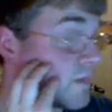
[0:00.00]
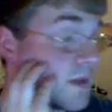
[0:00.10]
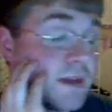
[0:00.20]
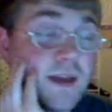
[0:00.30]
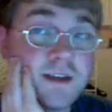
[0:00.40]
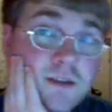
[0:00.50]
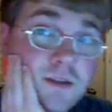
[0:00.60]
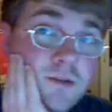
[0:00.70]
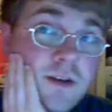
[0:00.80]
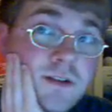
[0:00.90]
Yes,
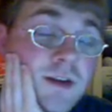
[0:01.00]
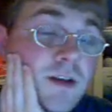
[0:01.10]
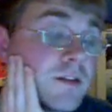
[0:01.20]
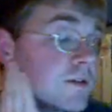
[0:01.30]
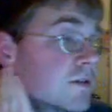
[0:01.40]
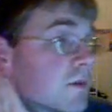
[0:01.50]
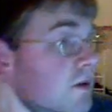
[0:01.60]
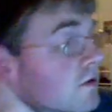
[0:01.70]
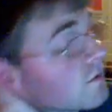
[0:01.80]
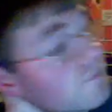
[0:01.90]
there is. There's something
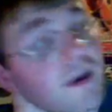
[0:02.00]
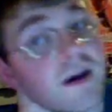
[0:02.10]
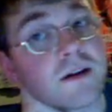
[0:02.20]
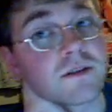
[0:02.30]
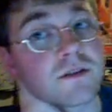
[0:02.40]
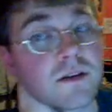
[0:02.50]
called the Files